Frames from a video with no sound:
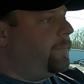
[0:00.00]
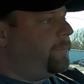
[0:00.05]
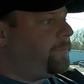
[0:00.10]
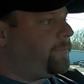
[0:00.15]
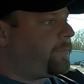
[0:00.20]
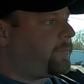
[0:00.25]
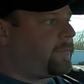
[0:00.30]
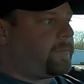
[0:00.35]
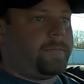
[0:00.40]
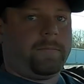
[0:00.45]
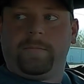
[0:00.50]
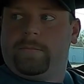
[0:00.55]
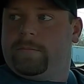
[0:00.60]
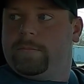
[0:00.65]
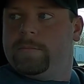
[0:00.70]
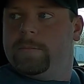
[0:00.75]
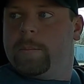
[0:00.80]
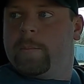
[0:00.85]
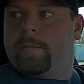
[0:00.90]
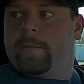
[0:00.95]

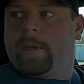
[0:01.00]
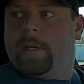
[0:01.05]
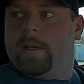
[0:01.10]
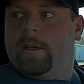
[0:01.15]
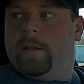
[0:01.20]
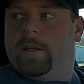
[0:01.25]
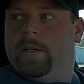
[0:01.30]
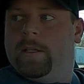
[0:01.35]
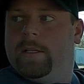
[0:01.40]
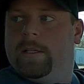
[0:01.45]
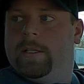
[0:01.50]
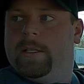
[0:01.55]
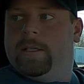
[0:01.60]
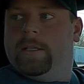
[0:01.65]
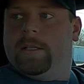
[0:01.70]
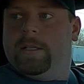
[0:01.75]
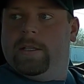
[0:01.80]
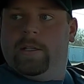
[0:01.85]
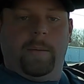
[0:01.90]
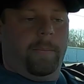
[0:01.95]

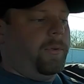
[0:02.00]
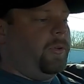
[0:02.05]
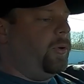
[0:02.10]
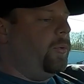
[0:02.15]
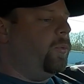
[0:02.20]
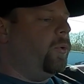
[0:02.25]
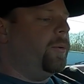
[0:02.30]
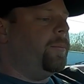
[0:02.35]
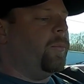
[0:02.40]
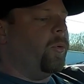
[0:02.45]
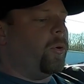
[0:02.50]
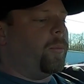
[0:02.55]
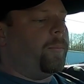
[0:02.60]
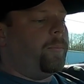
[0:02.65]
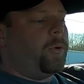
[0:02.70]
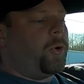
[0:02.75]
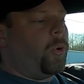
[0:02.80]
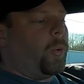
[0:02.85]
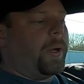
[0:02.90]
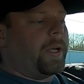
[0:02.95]
I'm gonna do one more
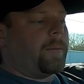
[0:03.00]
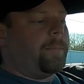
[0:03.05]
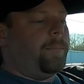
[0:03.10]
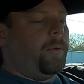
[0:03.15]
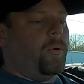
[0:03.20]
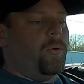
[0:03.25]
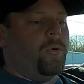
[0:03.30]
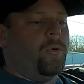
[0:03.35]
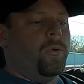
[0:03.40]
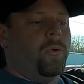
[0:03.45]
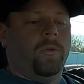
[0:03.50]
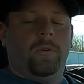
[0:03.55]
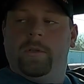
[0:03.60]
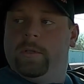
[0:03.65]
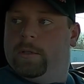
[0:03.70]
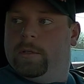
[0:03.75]
quick pull,